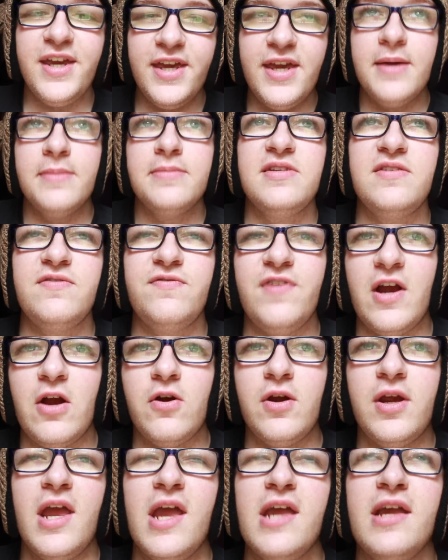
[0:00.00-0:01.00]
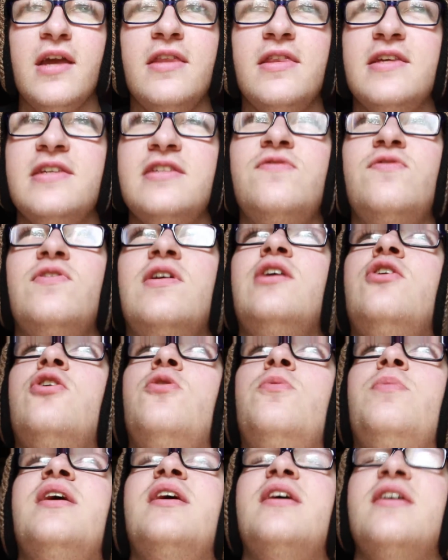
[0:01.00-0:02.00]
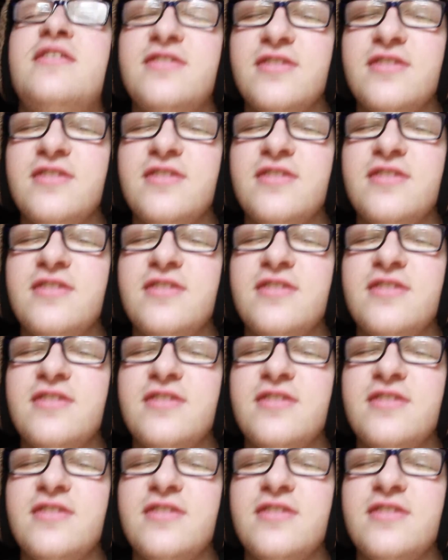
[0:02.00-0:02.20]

keeps varying in this video because